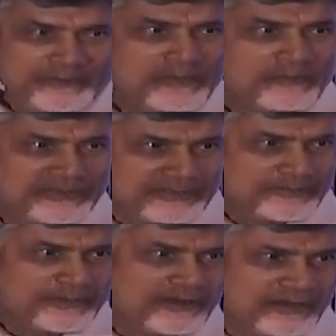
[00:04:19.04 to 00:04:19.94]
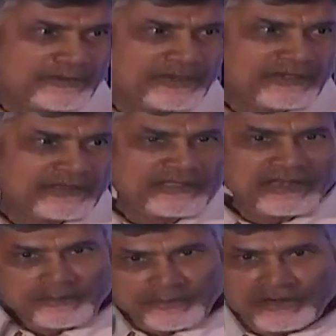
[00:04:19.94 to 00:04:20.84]
members of parliament
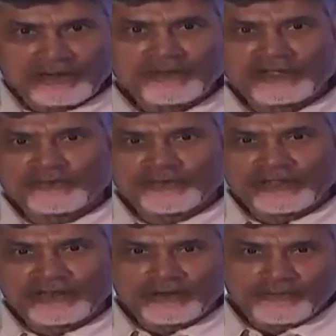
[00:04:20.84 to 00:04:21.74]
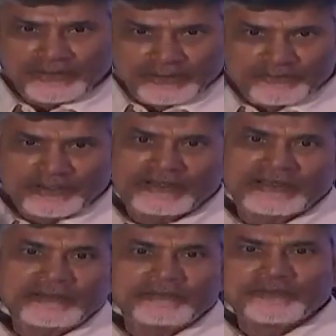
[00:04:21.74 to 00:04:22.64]
in a parliament of nearly
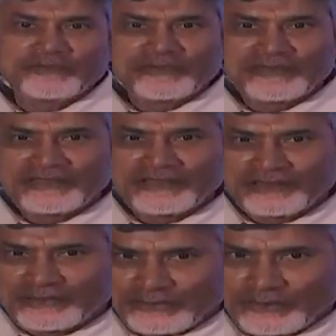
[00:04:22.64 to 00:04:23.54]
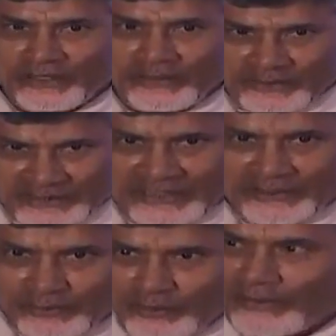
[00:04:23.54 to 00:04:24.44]
540. So I'm,
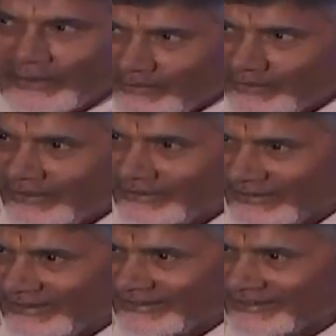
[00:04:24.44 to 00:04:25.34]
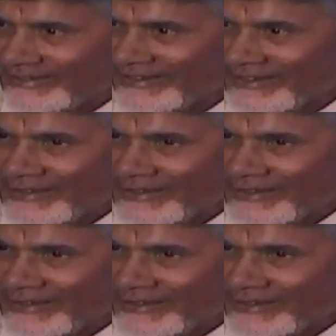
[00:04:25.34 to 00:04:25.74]
I know my limitations.